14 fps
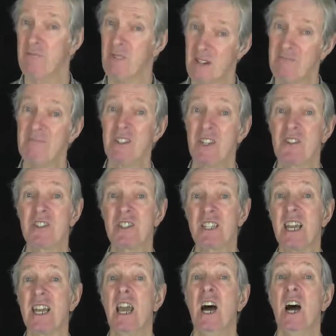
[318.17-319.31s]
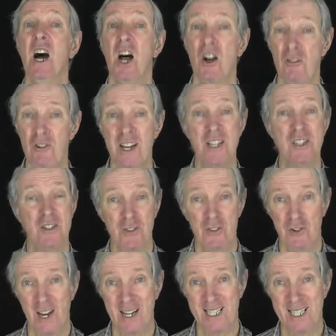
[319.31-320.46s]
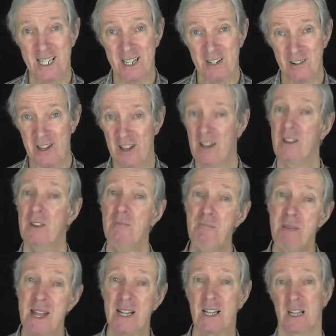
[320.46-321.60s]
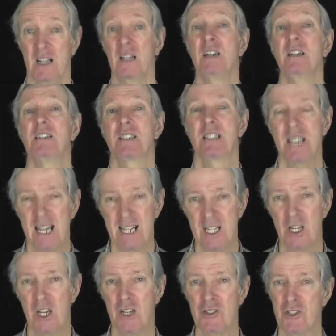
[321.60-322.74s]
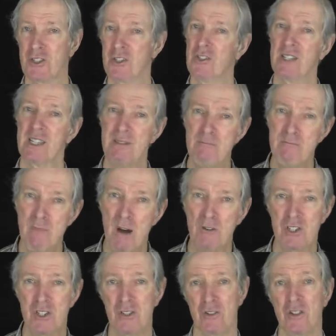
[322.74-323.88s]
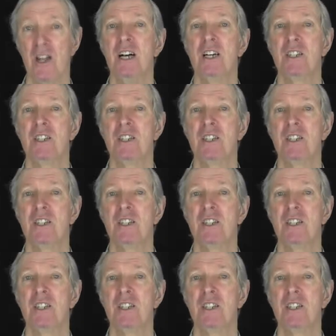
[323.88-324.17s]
Well, you could say a range of criteria, the mental, psychological, emotional,